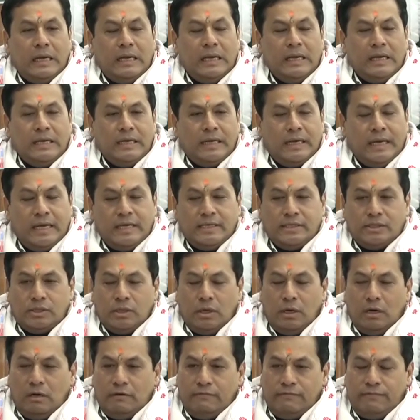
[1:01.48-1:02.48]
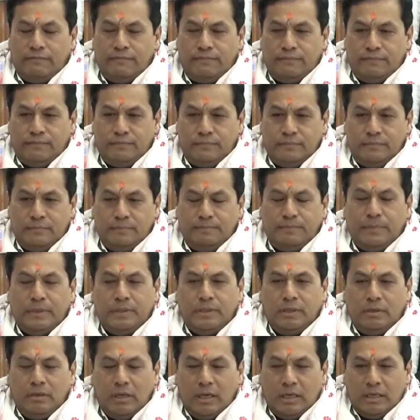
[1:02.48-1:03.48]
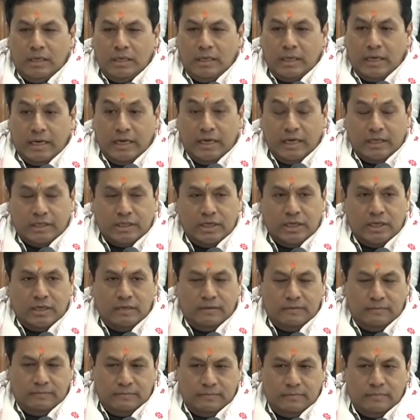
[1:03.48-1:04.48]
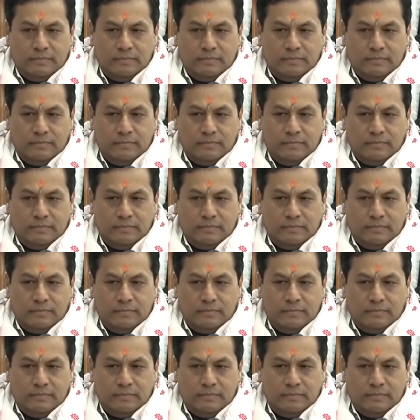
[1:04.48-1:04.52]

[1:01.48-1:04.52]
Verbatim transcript: the linkage of particularly connecting